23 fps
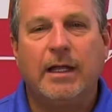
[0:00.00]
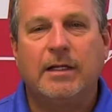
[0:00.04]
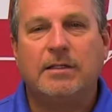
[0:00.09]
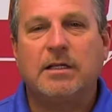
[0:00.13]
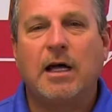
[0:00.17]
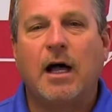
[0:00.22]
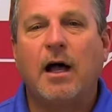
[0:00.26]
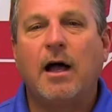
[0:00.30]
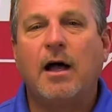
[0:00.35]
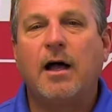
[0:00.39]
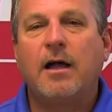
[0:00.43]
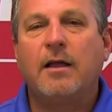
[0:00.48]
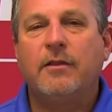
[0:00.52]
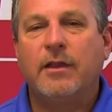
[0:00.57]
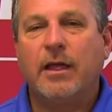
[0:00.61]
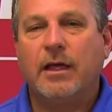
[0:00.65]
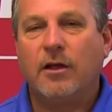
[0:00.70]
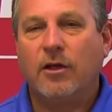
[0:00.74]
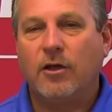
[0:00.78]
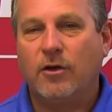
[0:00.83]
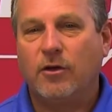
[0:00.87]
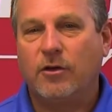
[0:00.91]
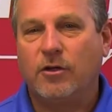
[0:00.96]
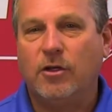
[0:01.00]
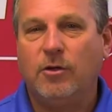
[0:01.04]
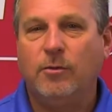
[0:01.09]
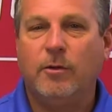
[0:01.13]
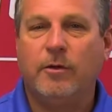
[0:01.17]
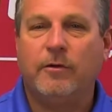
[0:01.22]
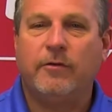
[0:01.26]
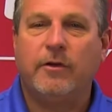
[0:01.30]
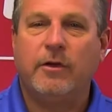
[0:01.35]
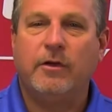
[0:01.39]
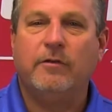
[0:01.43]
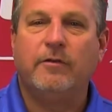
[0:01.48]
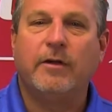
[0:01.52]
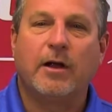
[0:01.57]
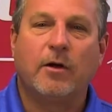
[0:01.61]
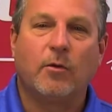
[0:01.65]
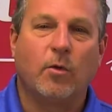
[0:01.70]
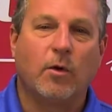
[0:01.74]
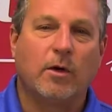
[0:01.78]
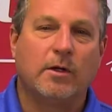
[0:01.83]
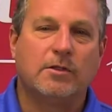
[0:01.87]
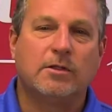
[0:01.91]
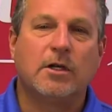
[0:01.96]
it gets hot, that 100 cubic feet of air
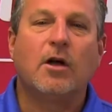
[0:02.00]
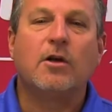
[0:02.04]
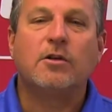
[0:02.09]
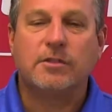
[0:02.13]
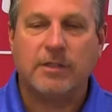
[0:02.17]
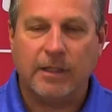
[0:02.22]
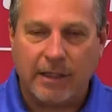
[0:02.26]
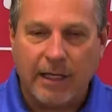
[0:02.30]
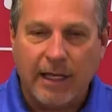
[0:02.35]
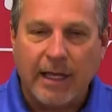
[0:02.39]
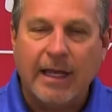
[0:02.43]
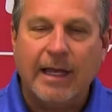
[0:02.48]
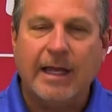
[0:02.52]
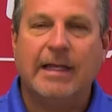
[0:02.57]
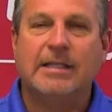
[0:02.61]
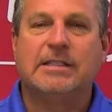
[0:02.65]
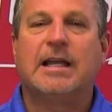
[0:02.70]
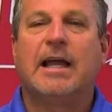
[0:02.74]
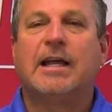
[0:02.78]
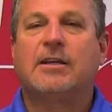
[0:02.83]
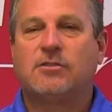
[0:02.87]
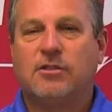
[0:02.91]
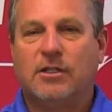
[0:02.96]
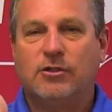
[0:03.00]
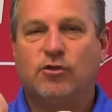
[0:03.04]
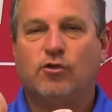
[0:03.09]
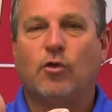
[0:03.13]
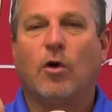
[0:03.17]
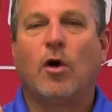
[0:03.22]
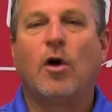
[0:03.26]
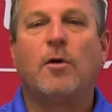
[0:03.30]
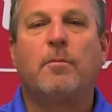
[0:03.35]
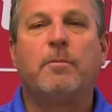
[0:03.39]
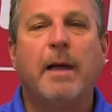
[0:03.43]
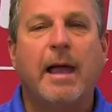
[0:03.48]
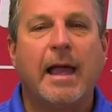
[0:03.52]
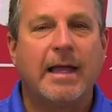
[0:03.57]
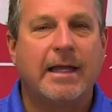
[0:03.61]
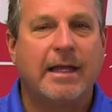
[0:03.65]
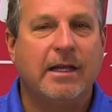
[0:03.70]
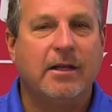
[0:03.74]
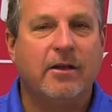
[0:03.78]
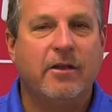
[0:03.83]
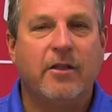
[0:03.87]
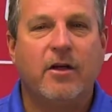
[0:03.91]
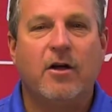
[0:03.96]
we're exhausting is actually drawn
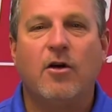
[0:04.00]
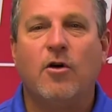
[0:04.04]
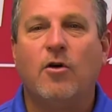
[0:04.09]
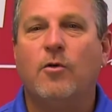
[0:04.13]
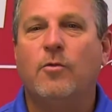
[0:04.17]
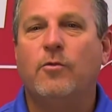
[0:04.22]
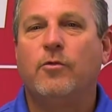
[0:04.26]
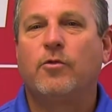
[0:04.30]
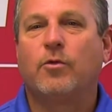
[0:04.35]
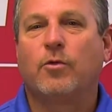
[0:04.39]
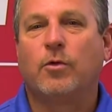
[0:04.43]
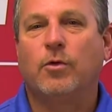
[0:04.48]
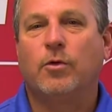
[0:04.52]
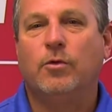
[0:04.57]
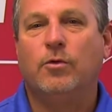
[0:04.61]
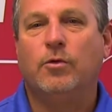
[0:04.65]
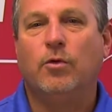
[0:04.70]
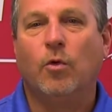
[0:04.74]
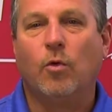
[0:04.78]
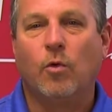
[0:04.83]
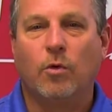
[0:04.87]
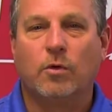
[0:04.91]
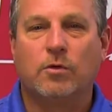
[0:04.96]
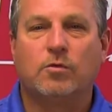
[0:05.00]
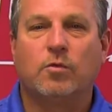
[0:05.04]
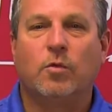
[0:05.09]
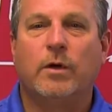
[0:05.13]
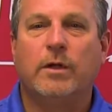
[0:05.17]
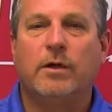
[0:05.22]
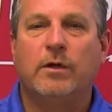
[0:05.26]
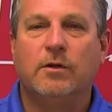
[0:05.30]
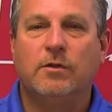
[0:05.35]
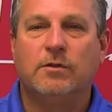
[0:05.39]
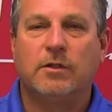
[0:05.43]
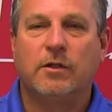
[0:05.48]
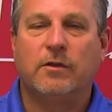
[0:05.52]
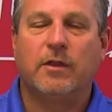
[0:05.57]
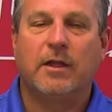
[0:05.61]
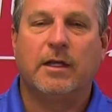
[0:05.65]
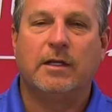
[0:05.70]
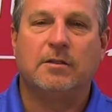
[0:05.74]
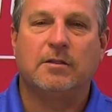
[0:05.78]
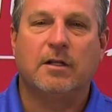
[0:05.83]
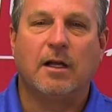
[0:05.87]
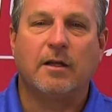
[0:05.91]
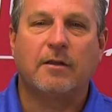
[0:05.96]
back into the home through doors, windows, and
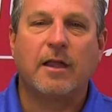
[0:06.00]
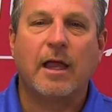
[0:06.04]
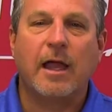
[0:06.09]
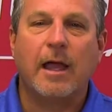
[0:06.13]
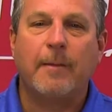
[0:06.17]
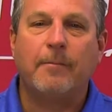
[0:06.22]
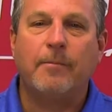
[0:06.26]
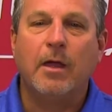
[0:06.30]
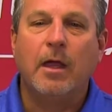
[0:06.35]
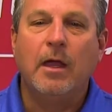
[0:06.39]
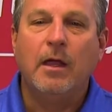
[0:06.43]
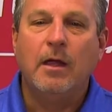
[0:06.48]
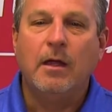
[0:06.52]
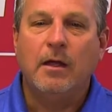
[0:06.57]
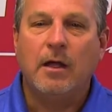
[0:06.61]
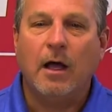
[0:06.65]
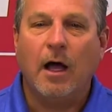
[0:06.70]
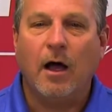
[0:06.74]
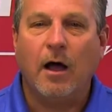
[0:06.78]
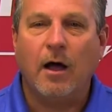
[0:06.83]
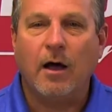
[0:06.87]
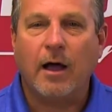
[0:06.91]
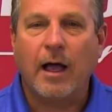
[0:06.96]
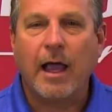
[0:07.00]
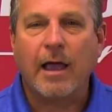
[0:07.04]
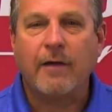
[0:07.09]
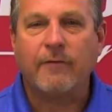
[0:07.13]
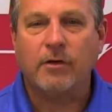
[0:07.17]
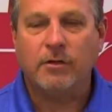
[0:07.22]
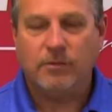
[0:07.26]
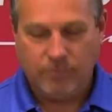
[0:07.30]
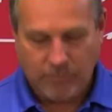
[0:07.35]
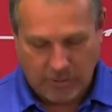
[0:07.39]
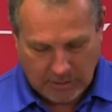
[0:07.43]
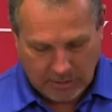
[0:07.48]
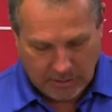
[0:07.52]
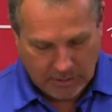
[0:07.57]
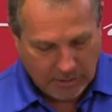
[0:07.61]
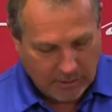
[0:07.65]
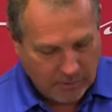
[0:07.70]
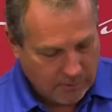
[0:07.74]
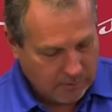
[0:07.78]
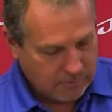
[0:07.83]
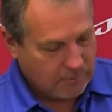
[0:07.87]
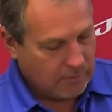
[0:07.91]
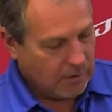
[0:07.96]
things like that. Uh, I have a
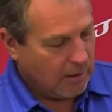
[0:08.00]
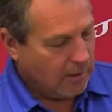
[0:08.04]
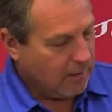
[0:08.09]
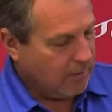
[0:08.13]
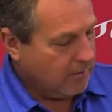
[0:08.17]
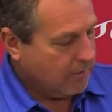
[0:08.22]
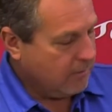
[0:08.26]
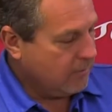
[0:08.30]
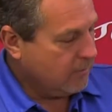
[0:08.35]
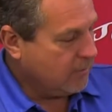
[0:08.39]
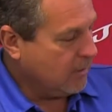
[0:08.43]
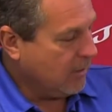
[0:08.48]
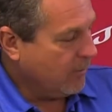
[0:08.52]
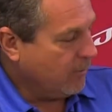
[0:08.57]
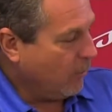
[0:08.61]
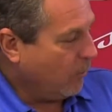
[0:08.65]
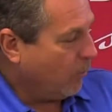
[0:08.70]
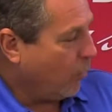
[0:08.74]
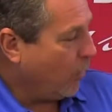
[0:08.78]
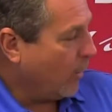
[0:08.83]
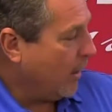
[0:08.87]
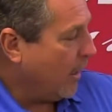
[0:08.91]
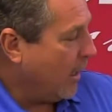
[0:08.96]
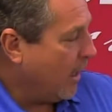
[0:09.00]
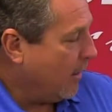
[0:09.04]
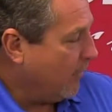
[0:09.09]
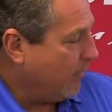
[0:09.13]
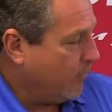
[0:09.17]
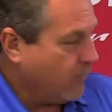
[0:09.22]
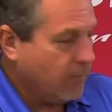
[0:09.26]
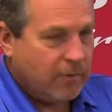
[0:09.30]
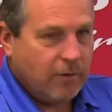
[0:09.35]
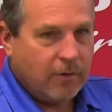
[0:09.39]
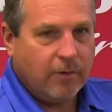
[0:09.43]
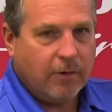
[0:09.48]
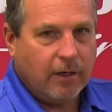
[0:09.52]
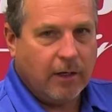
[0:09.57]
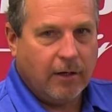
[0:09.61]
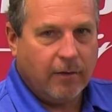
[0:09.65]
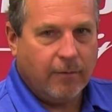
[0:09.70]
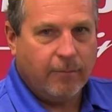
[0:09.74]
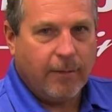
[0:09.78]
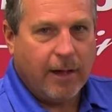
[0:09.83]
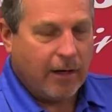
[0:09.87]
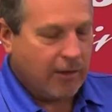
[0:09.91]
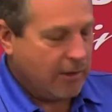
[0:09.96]
uh, simple printout
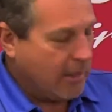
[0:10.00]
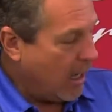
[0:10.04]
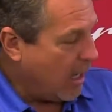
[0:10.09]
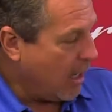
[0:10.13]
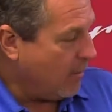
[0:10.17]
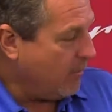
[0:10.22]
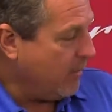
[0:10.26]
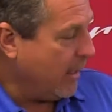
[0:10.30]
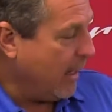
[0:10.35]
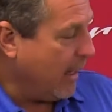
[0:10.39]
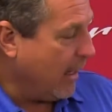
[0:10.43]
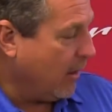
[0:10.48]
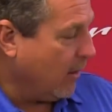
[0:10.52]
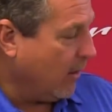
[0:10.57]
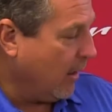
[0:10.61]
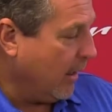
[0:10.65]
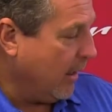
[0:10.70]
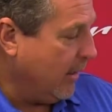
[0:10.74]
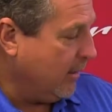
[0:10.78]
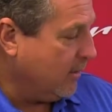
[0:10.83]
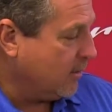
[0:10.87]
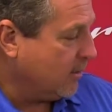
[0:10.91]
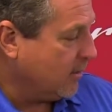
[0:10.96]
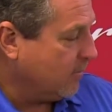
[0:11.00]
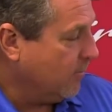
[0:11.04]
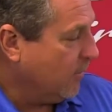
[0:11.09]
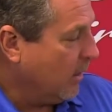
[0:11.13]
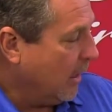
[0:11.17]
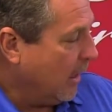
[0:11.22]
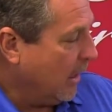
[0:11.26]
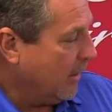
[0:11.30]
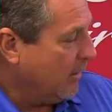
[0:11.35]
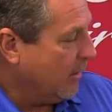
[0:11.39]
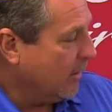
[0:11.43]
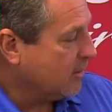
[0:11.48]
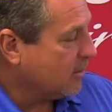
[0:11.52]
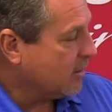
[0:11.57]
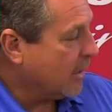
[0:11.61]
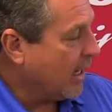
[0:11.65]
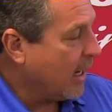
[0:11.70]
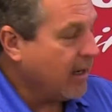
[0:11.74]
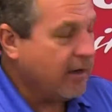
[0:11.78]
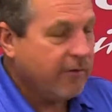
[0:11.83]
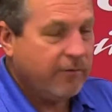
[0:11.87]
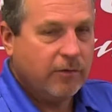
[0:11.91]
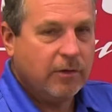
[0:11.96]
uh, about common air leaks. And this
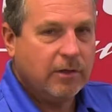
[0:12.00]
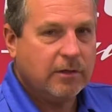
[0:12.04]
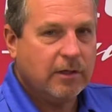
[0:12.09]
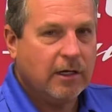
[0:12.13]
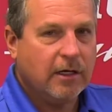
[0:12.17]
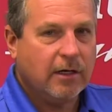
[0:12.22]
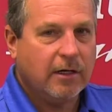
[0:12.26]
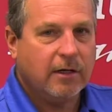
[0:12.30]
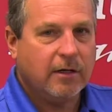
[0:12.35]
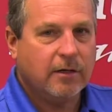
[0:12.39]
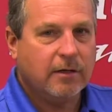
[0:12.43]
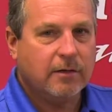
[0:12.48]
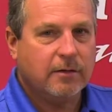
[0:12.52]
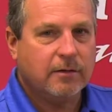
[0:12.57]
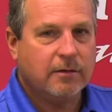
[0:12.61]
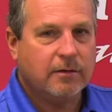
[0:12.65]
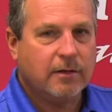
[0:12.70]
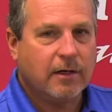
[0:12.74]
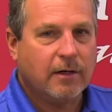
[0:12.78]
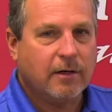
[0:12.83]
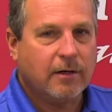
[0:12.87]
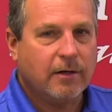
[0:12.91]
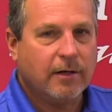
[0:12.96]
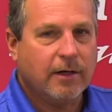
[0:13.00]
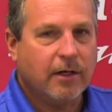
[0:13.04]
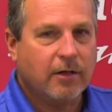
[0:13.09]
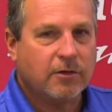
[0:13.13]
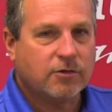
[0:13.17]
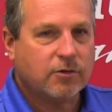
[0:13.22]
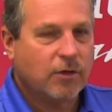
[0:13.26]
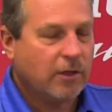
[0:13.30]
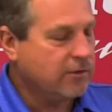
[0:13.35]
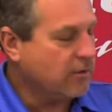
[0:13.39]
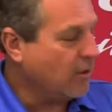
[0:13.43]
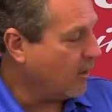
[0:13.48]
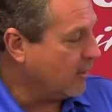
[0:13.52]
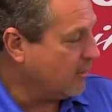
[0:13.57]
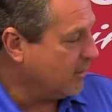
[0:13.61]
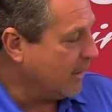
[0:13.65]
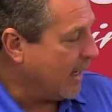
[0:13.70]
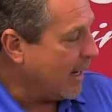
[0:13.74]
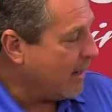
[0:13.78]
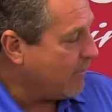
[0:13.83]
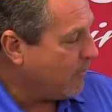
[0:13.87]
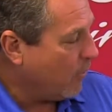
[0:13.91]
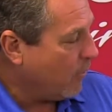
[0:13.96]
kind of uh, uh, illustrates our
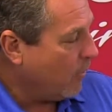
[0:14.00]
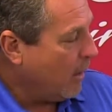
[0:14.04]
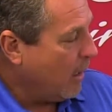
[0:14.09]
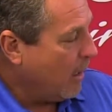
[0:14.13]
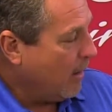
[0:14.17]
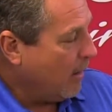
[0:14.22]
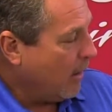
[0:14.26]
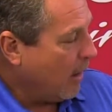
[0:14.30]
example.